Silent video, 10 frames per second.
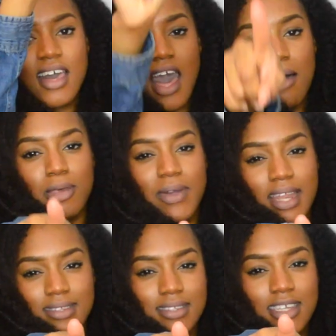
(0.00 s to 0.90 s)
I'll be
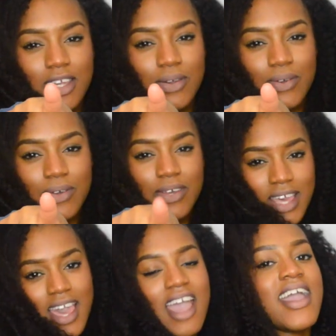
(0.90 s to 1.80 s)
waiting to see you.
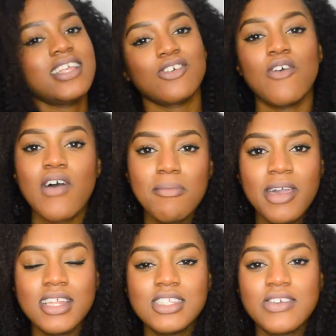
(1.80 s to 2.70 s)
Alright, so go follow
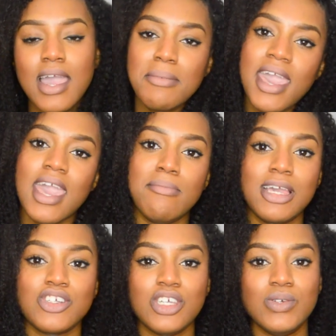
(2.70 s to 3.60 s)
me on Instagram and
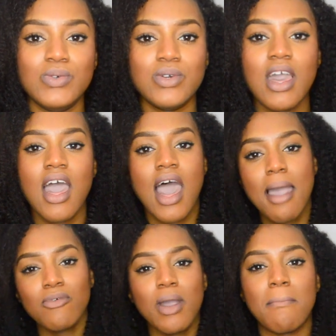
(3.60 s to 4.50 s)
make sure
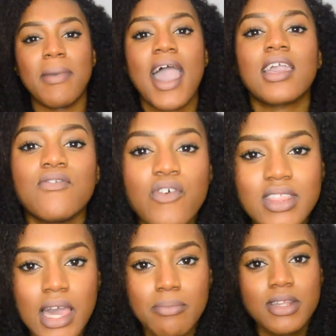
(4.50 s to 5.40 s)
I'm going back and
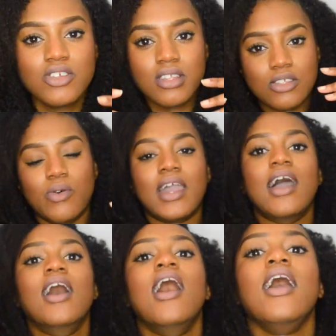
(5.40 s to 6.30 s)
forth. Like, I'm pretty sure this is going
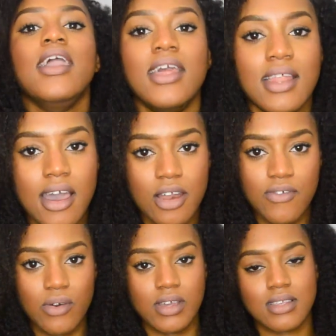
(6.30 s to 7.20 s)
in and out of
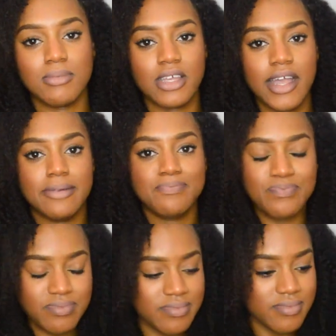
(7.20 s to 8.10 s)
focus. I'm sorry.
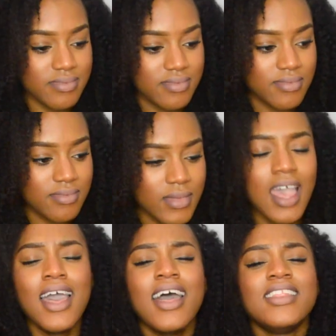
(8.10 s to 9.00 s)

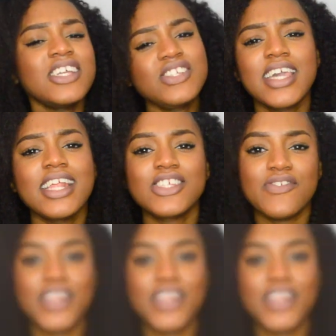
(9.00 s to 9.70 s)
Let's just get into the